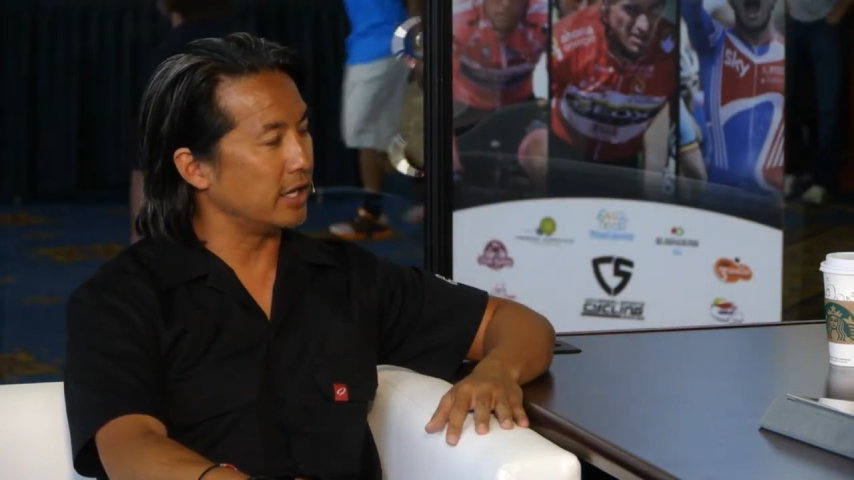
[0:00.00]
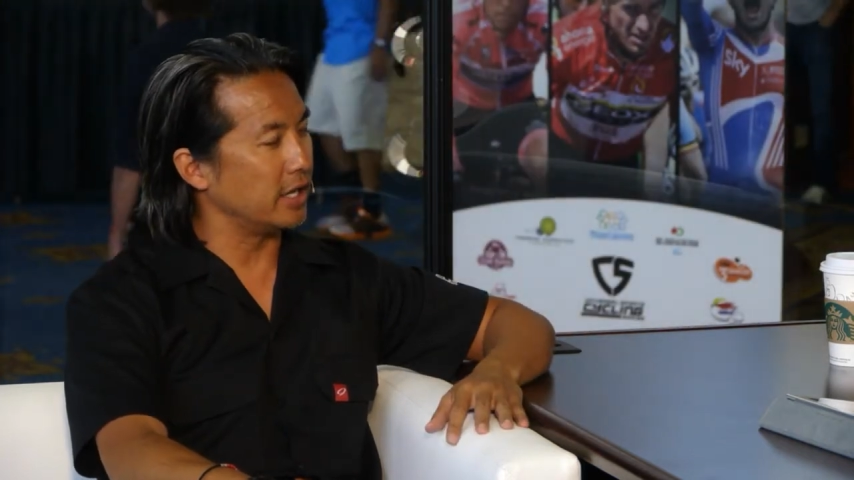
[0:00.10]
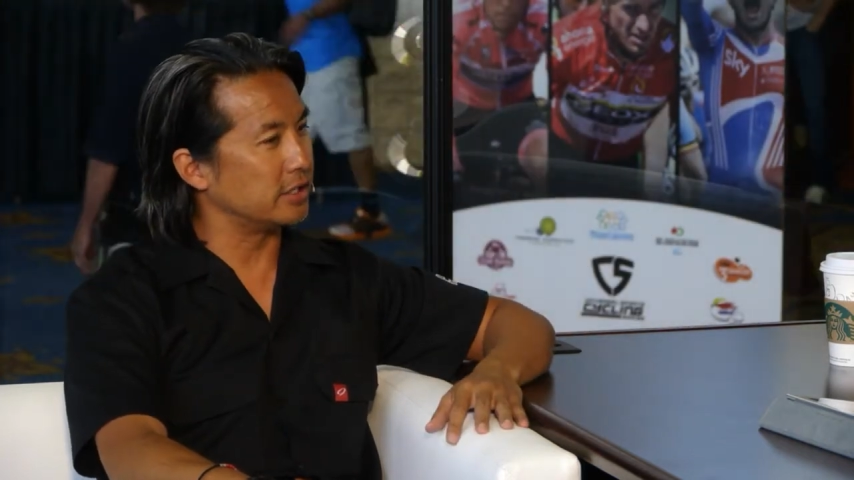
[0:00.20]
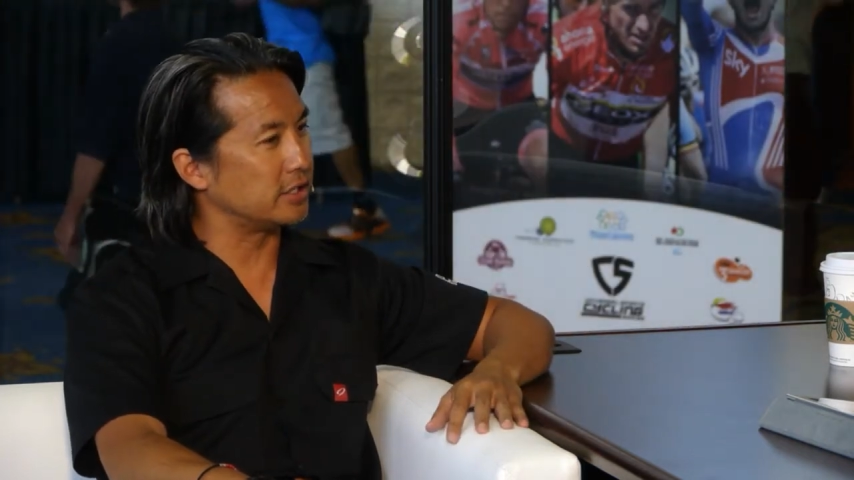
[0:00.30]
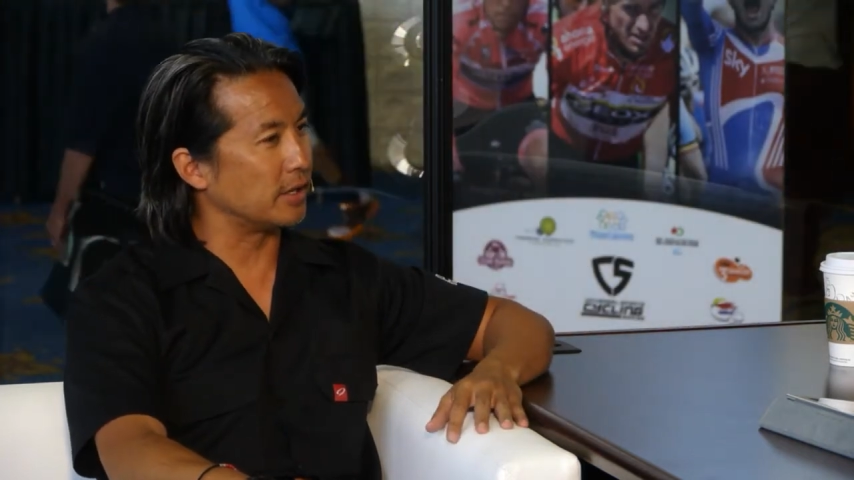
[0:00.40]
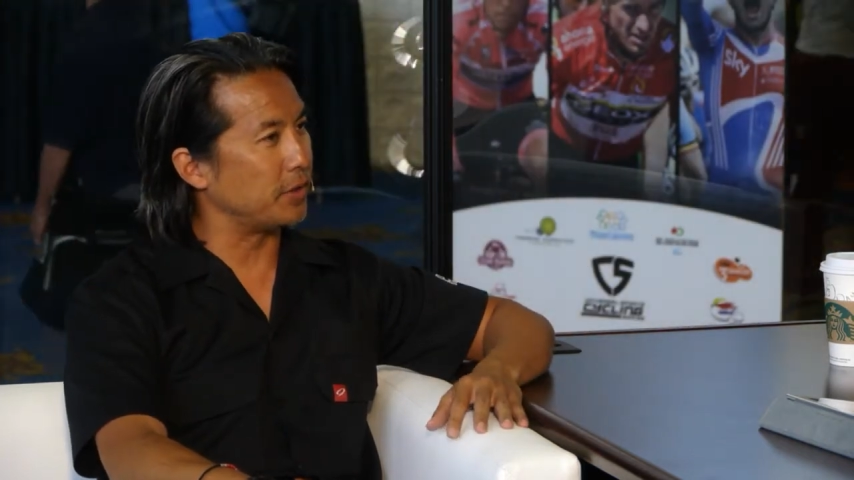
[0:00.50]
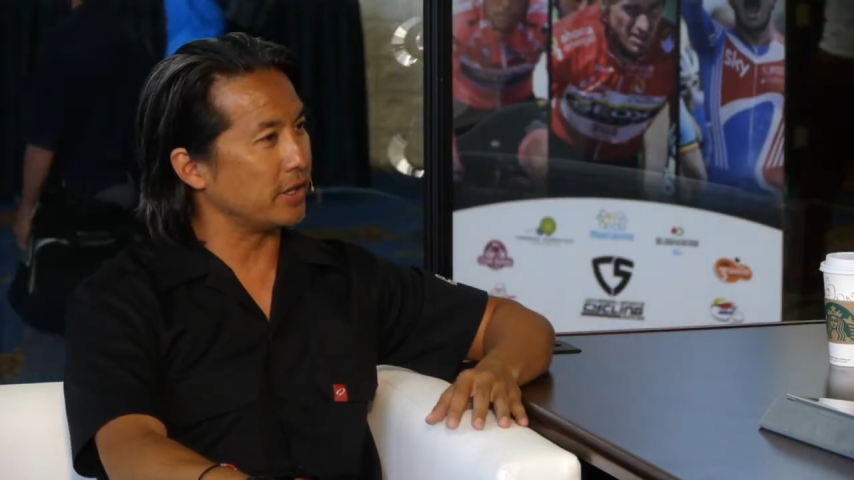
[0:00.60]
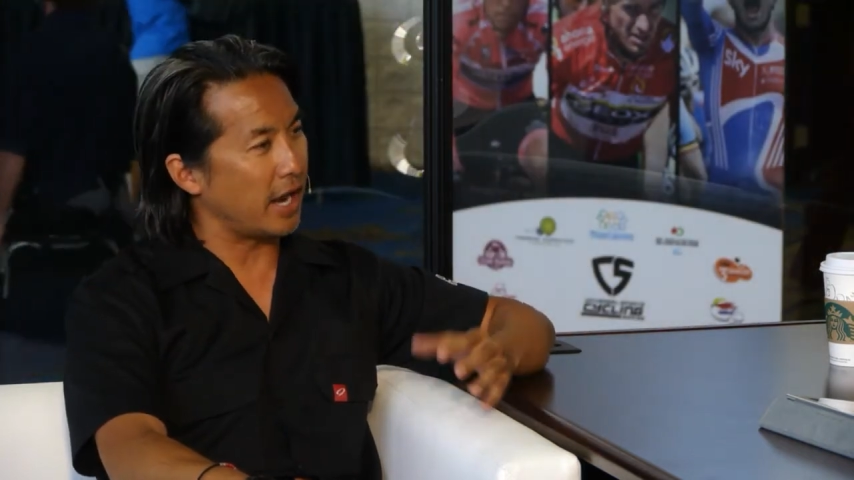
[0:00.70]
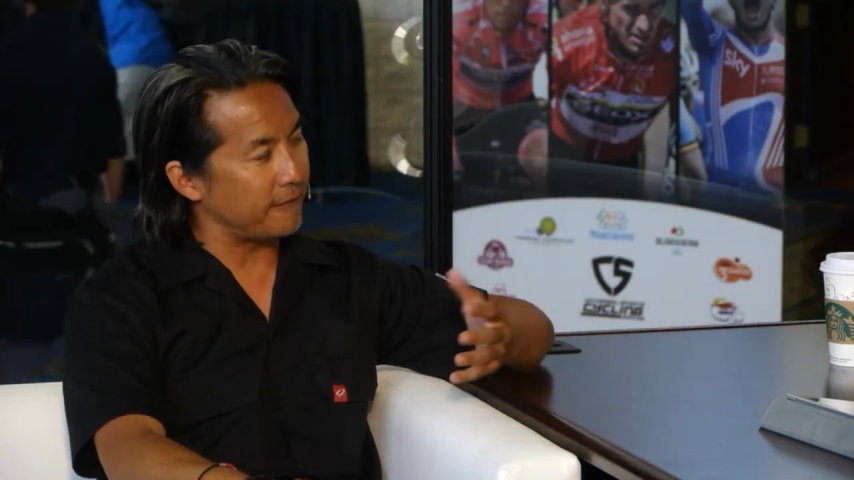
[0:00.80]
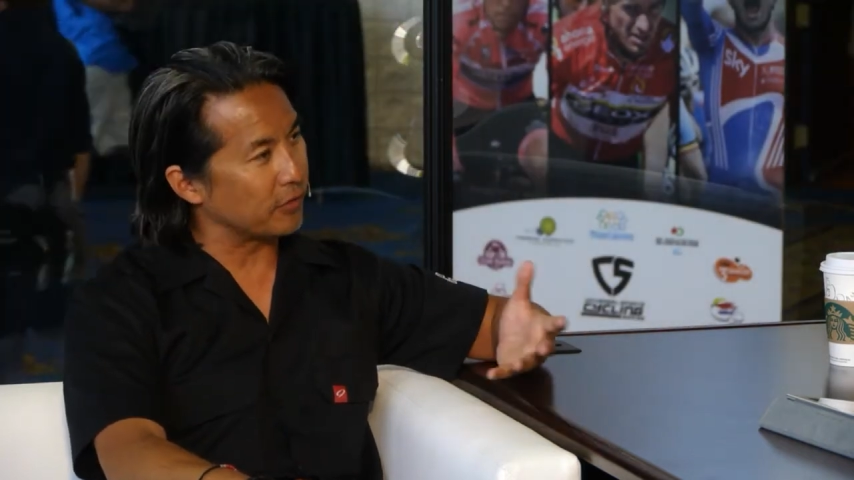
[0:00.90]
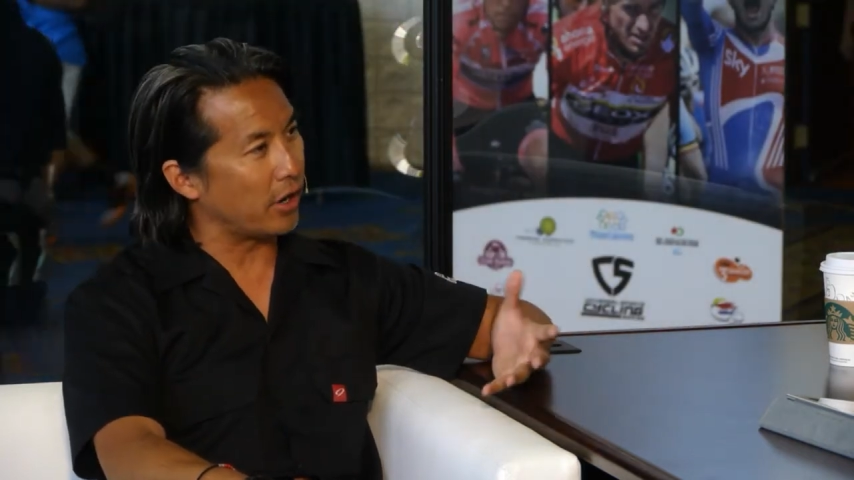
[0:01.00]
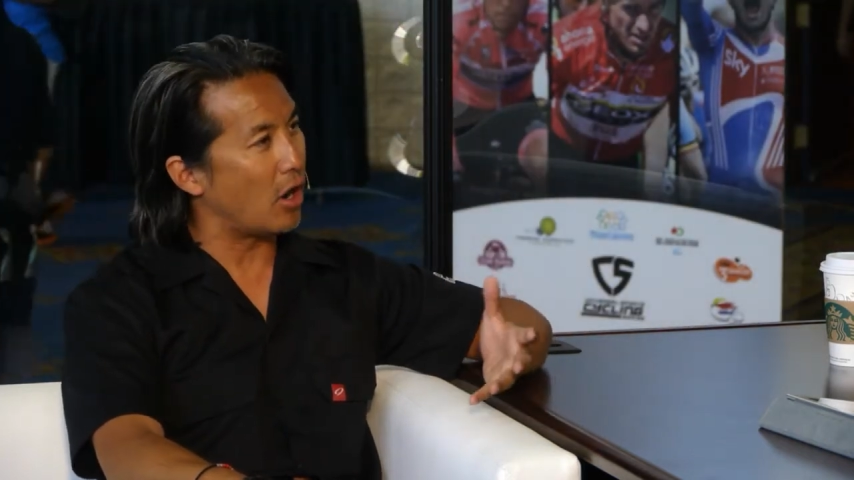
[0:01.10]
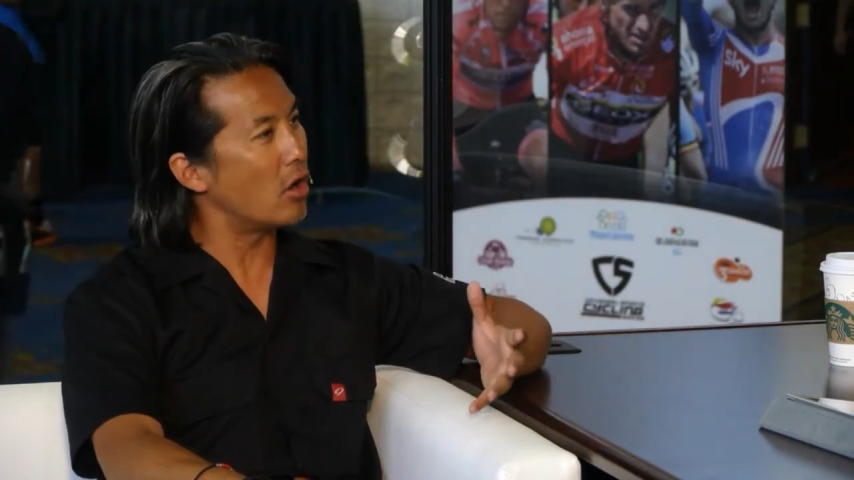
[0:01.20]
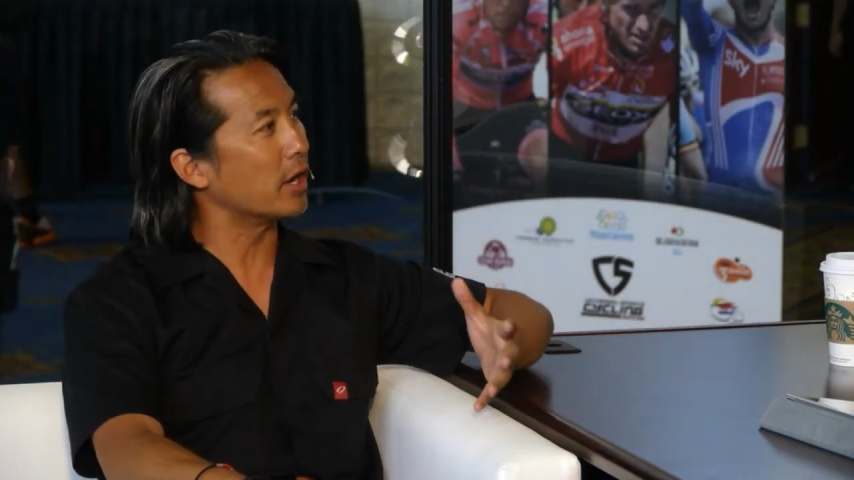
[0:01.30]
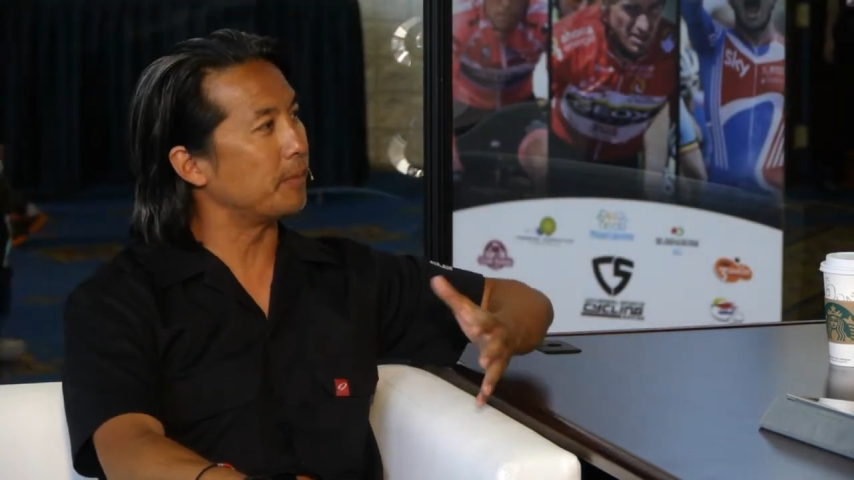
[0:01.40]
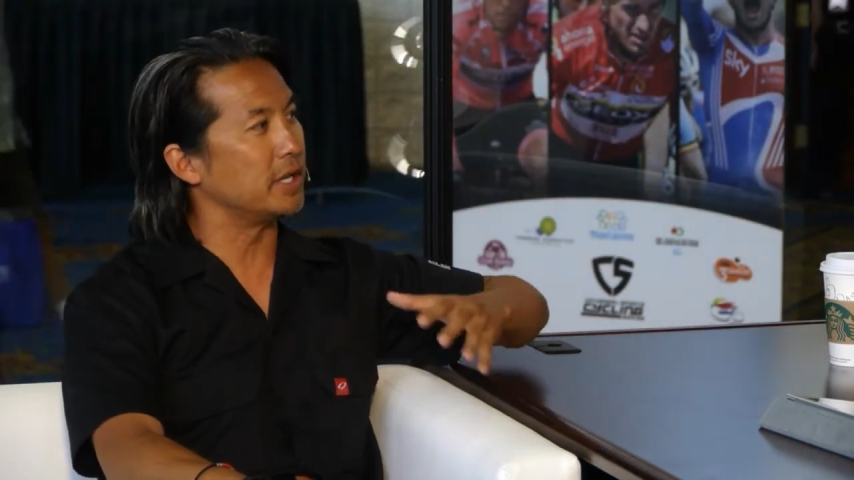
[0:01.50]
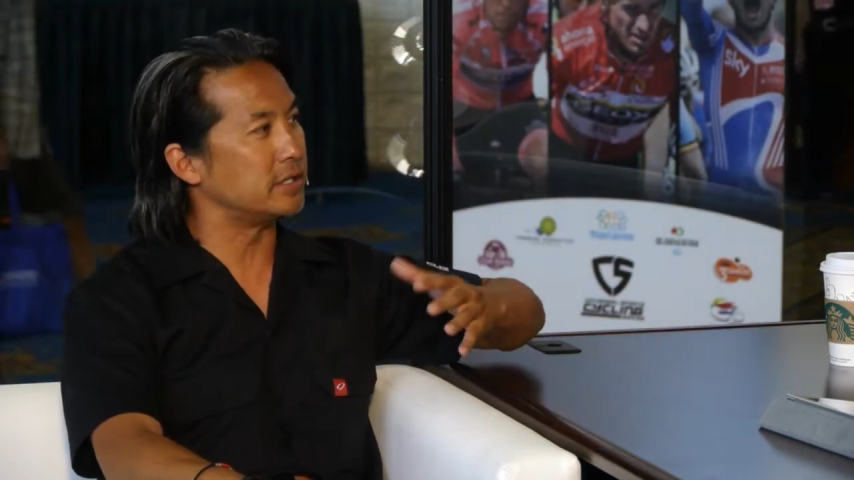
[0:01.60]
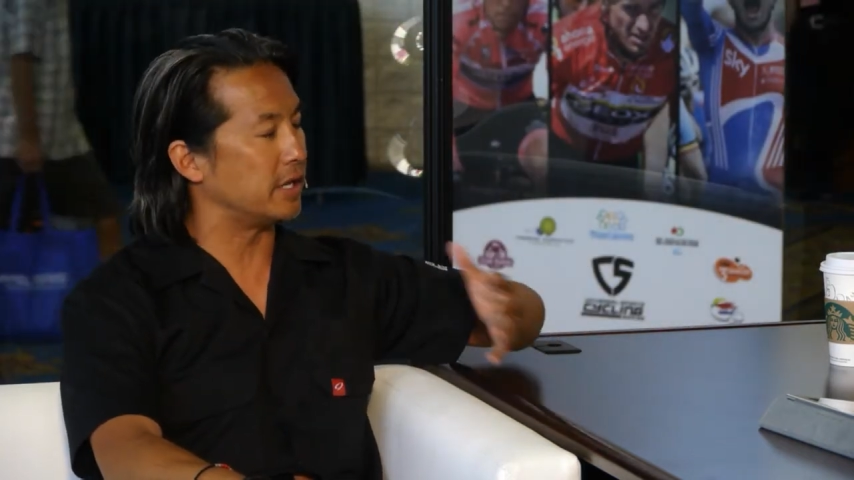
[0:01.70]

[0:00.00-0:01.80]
it's something that I feel that all companies